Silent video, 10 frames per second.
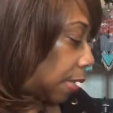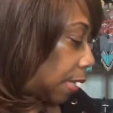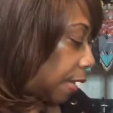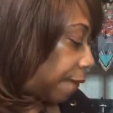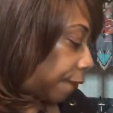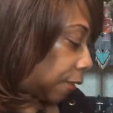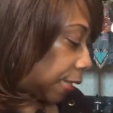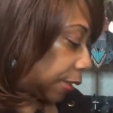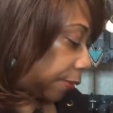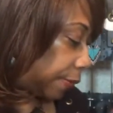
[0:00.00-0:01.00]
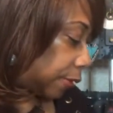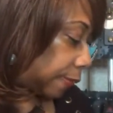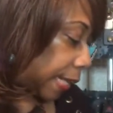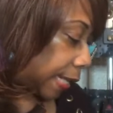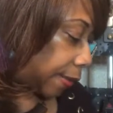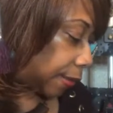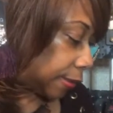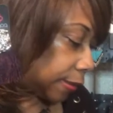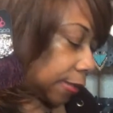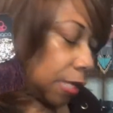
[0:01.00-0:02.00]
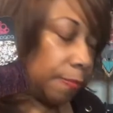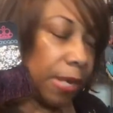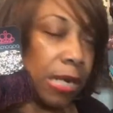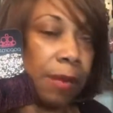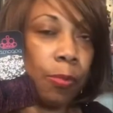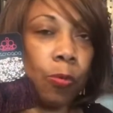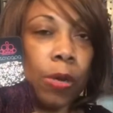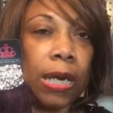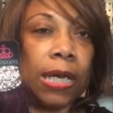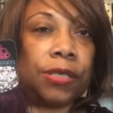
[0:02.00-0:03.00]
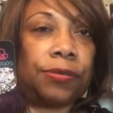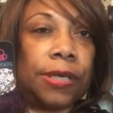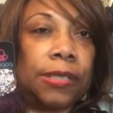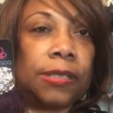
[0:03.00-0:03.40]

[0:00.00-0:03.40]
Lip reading: And for these earrings right here, this is going to be number 100.